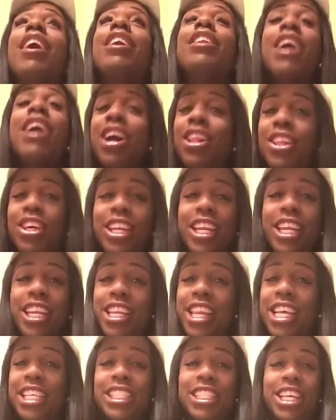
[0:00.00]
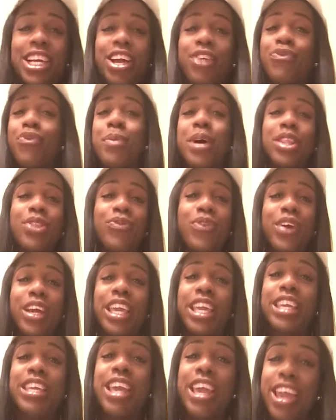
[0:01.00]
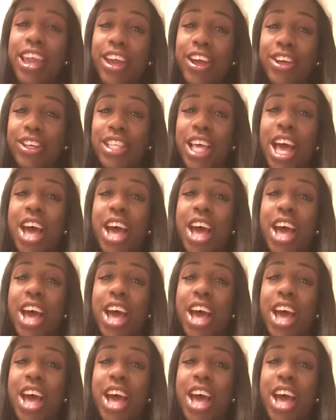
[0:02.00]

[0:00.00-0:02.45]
Don't look at this nigga for motherfucking years.